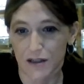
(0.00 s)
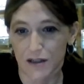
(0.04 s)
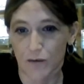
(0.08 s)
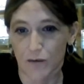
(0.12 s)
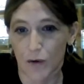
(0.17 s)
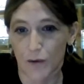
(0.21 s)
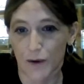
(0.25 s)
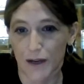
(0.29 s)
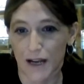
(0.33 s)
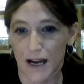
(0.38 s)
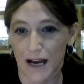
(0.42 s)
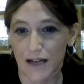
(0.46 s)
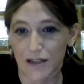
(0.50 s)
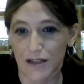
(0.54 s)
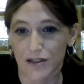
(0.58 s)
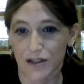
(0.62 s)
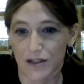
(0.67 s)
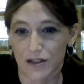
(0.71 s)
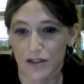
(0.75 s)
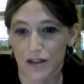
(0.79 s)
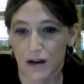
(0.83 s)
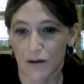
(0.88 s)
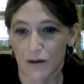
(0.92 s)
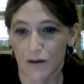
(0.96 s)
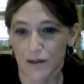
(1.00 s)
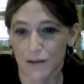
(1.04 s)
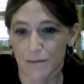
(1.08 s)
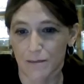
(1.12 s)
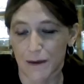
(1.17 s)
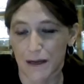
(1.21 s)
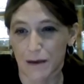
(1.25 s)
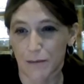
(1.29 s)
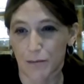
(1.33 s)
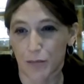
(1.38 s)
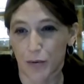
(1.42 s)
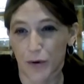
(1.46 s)
And what we actually saw was
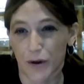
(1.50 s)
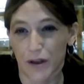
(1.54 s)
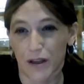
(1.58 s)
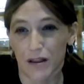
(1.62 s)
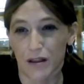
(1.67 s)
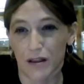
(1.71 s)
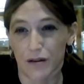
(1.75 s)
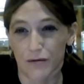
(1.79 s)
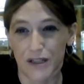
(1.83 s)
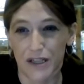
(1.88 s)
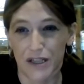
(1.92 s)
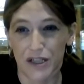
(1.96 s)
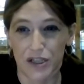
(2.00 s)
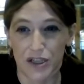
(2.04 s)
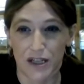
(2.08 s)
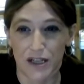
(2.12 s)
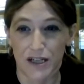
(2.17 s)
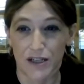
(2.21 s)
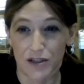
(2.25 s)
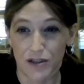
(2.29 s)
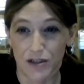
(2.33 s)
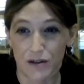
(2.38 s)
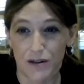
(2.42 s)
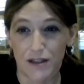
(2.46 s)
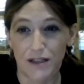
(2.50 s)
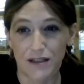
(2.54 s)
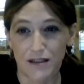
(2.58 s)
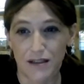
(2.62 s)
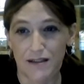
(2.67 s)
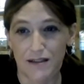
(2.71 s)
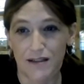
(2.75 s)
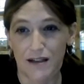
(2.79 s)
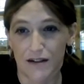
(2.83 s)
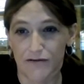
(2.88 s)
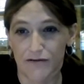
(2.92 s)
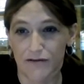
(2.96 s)
about a 0.3 change. So this
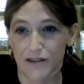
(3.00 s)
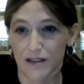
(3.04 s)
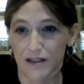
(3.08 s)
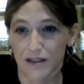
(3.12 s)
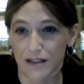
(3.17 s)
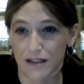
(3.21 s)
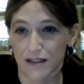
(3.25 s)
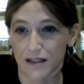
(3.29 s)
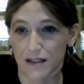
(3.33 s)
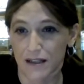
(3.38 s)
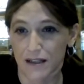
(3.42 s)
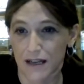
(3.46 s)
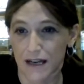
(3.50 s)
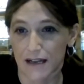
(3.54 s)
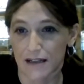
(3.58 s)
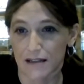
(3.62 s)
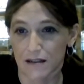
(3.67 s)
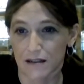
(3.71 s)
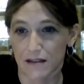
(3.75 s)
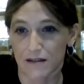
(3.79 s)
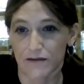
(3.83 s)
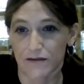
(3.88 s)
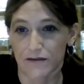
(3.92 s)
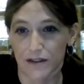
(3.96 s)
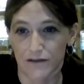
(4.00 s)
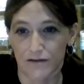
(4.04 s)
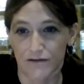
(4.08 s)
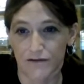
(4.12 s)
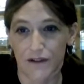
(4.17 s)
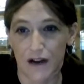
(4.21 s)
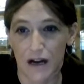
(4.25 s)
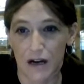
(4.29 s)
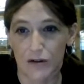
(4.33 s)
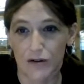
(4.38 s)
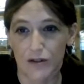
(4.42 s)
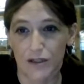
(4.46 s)
is definitely a case of
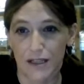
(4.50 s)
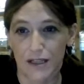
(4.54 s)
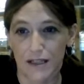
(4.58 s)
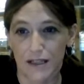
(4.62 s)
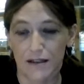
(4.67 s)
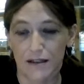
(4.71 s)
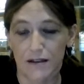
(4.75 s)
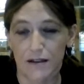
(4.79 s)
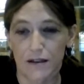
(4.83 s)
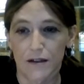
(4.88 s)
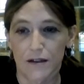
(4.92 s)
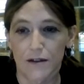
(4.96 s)
confounding.